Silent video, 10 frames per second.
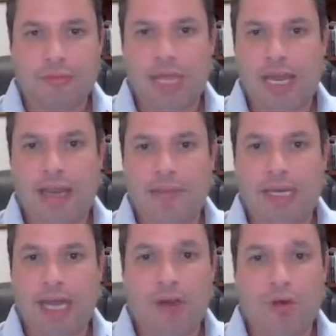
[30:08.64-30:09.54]
Yeah, I mean,
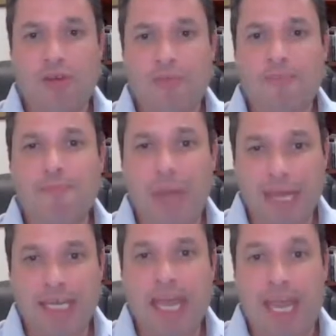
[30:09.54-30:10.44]
I know
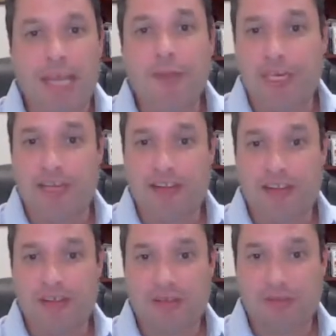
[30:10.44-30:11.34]
many
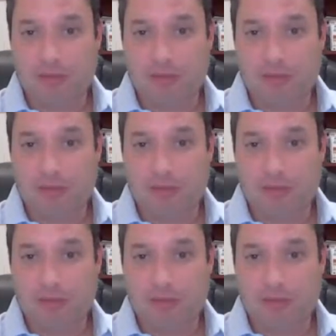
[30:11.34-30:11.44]
atheists,